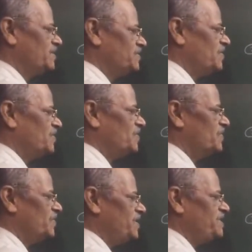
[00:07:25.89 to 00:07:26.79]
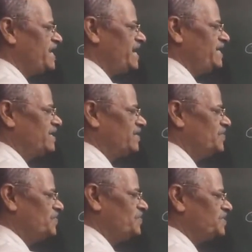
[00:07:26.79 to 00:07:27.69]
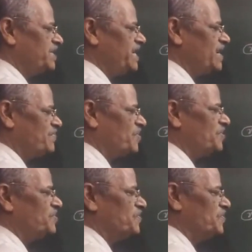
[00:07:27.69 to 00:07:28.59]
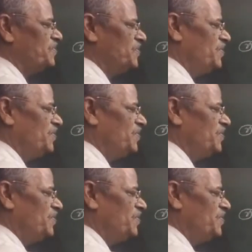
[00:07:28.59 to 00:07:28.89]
So what is that? Root 3 upon 2